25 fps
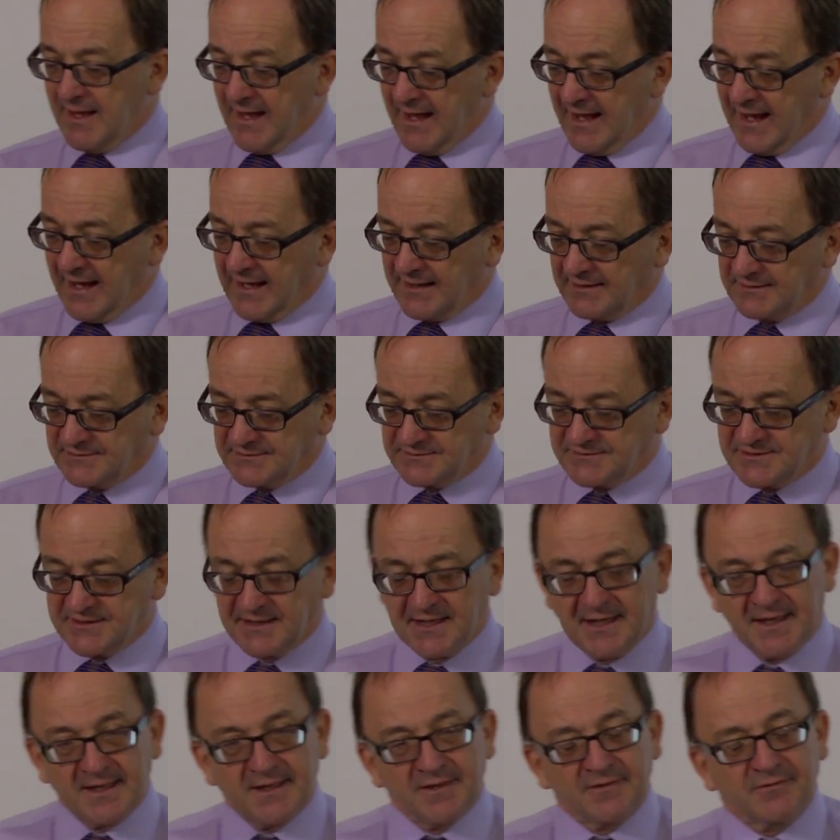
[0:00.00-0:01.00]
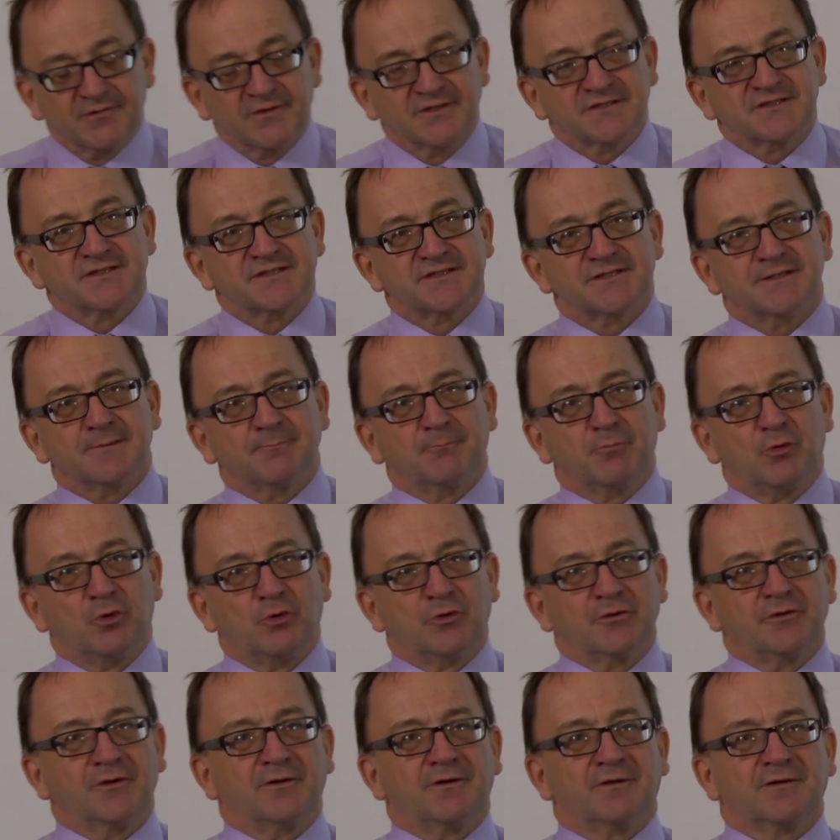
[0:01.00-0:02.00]
And this is
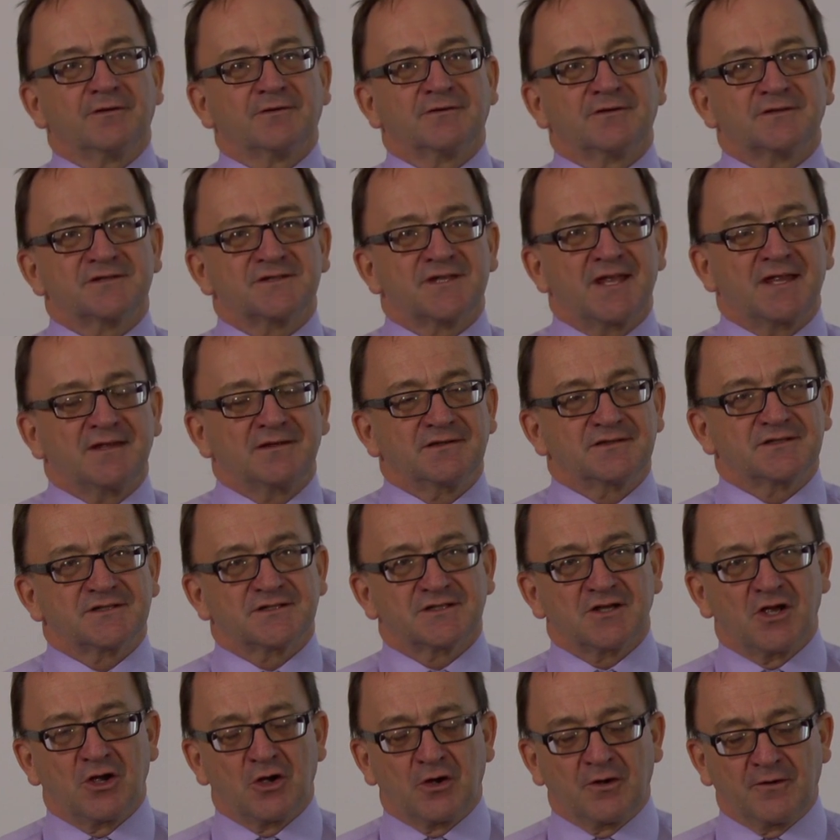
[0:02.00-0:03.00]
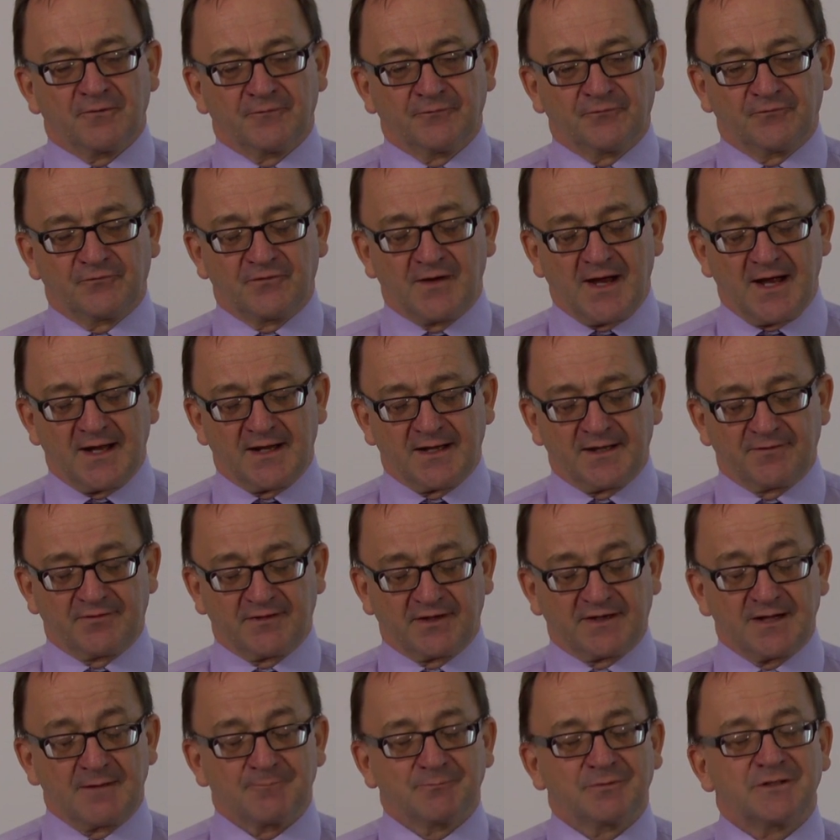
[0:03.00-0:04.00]
important in the sense of uh,
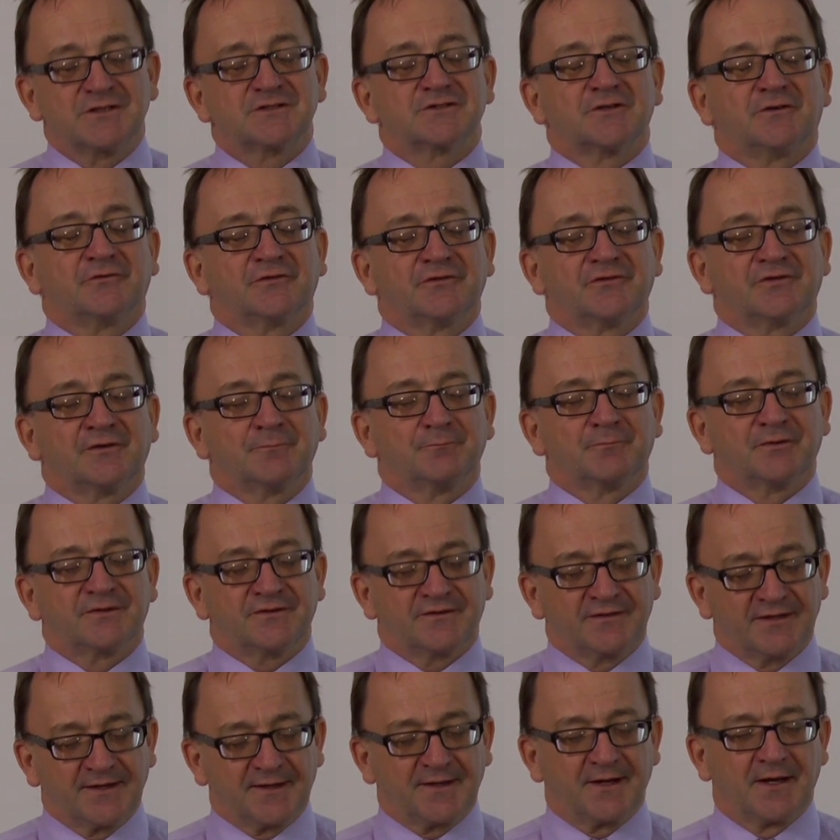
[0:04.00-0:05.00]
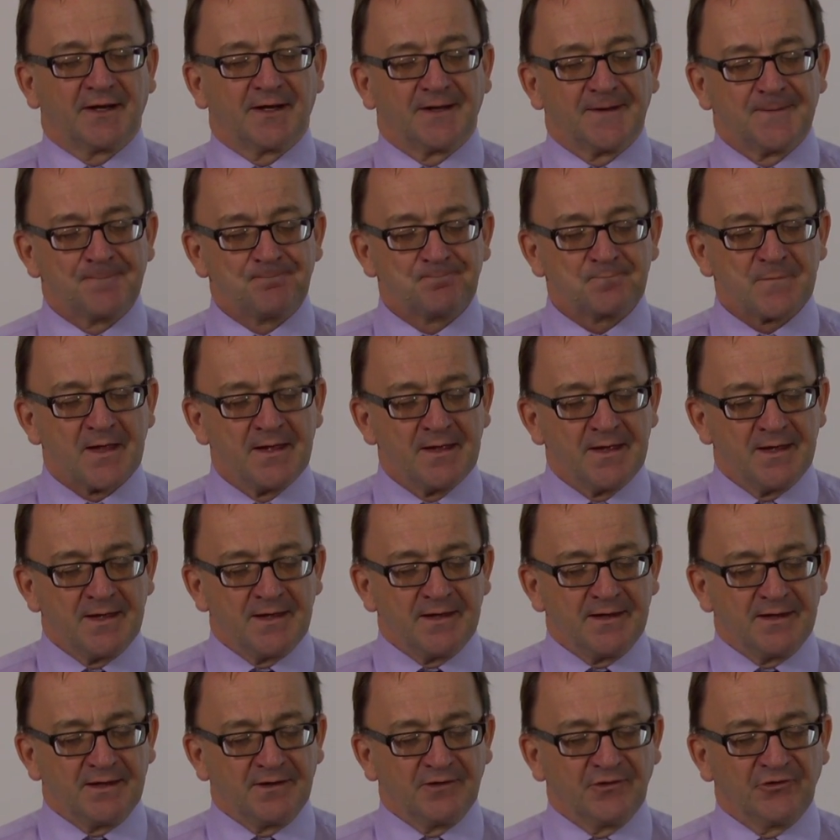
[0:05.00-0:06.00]
the Companies Office in particular
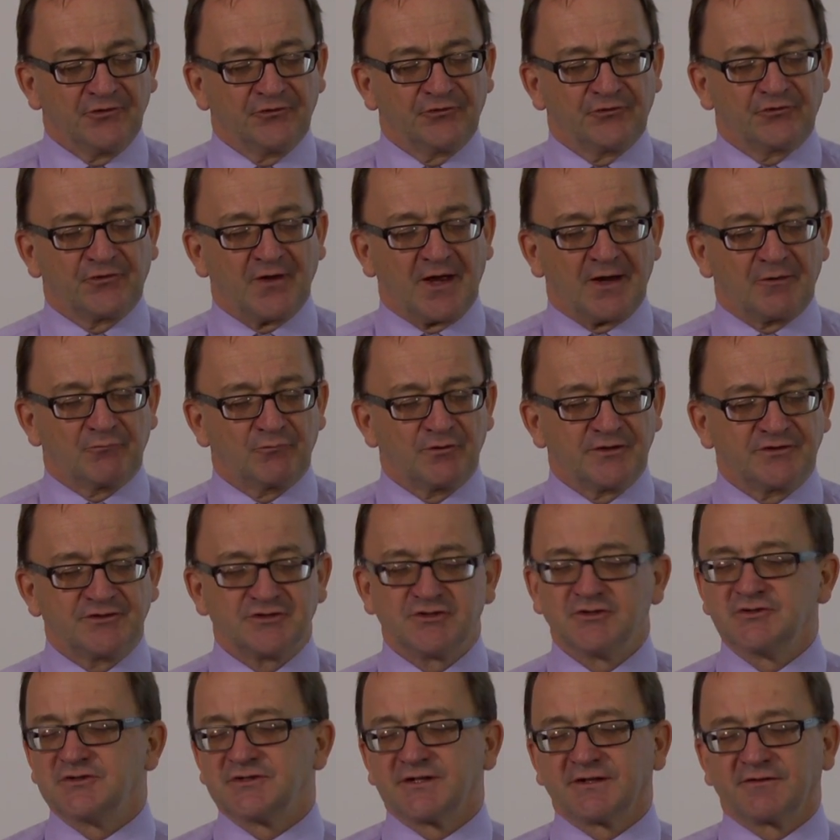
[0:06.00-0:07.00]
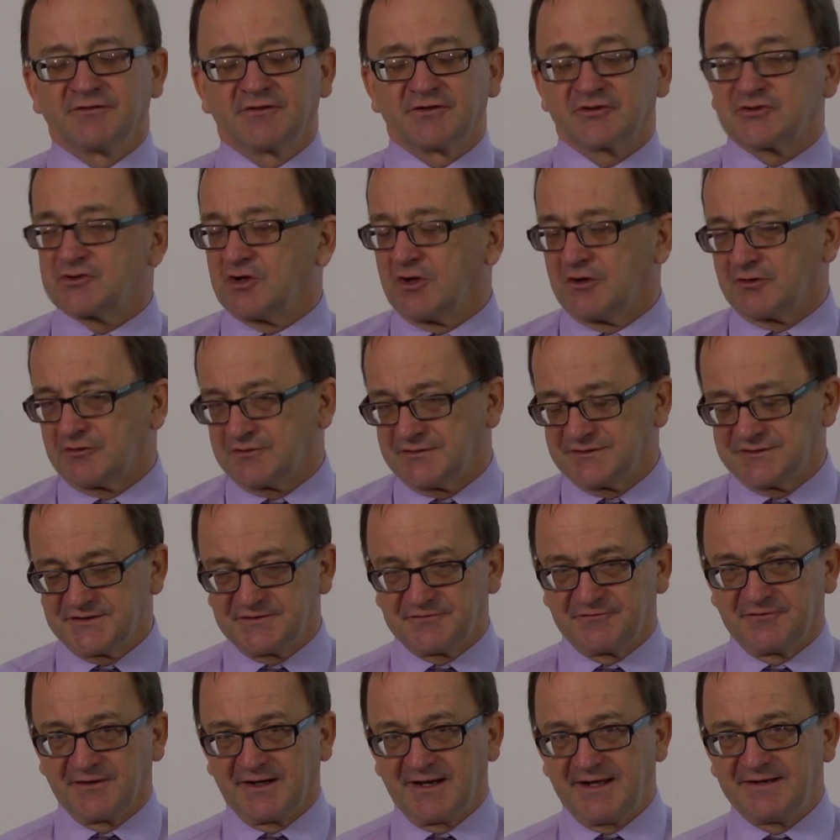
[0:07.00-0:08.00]
is uh, reducing the
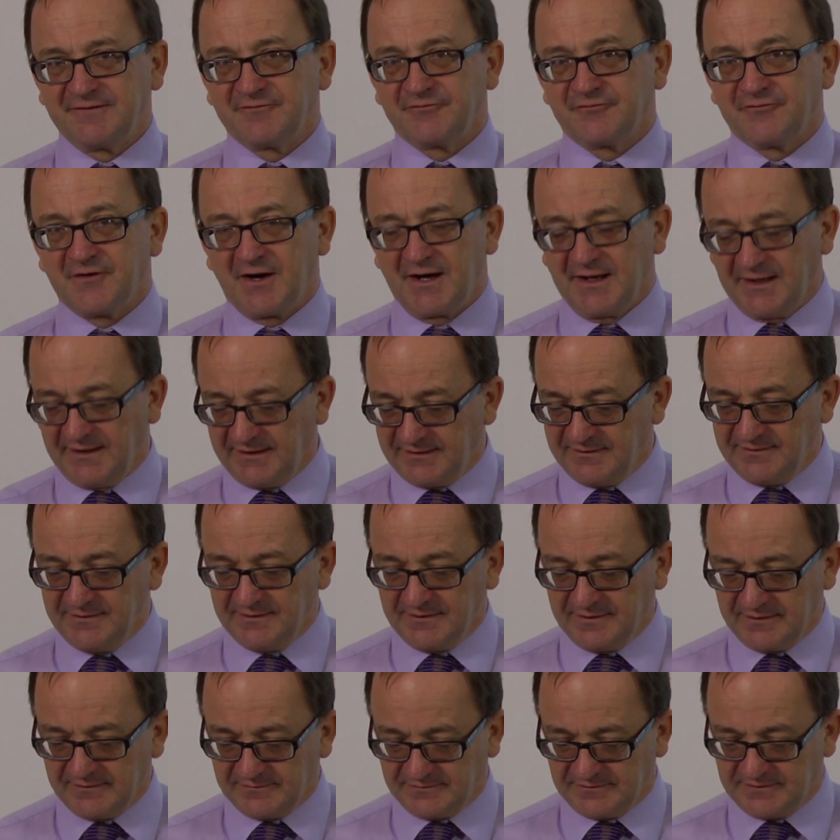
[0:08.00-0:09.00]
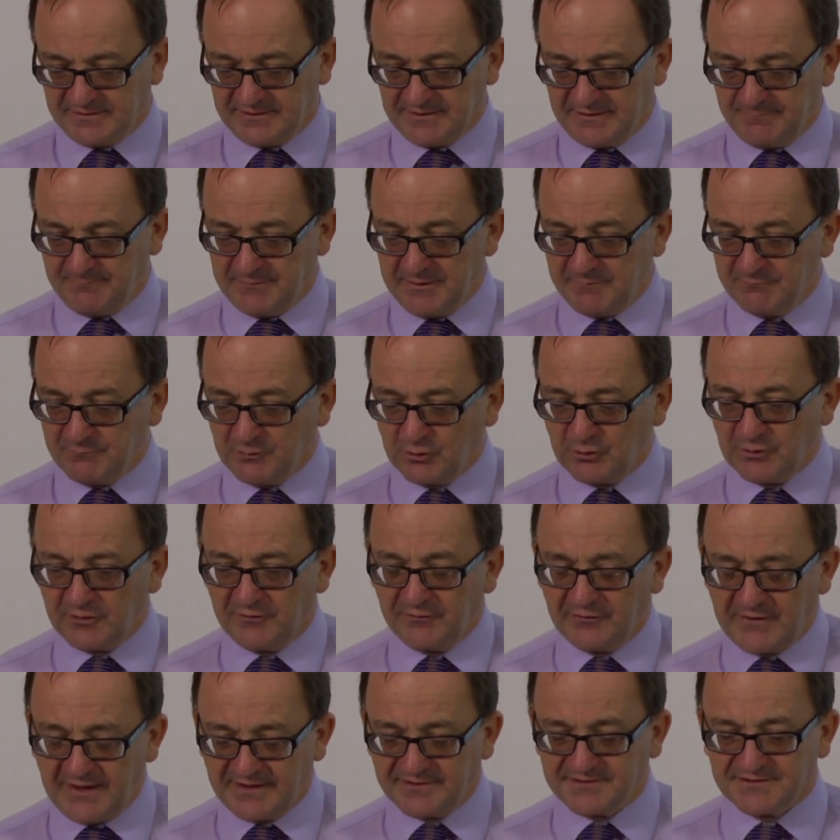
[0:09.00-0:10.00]
tolerance for late filing, and a bit more
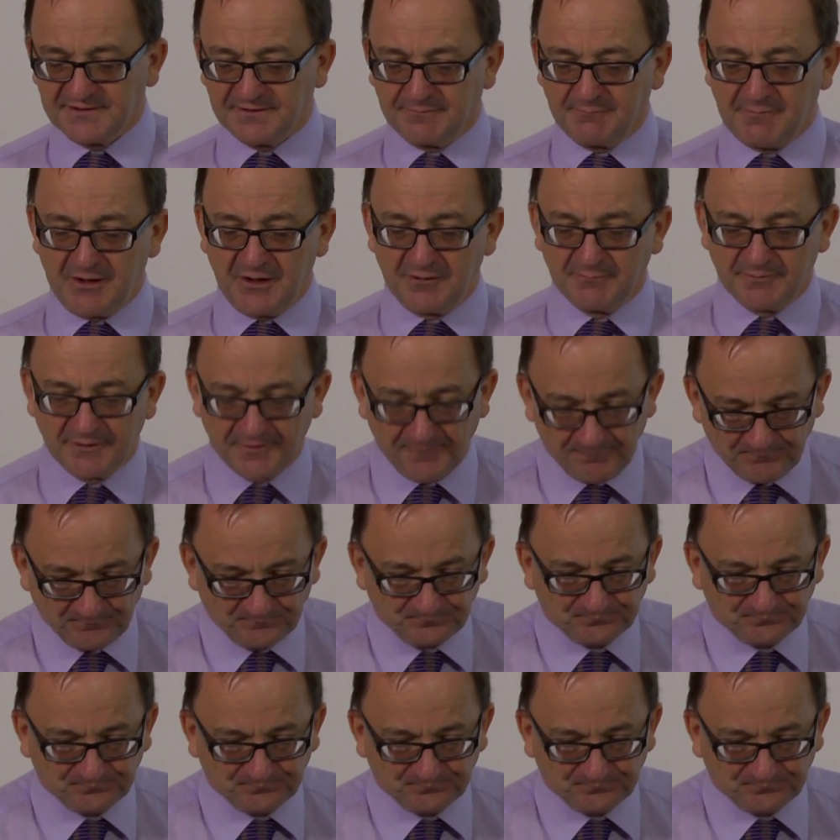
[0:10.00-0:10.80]
on that in a moment.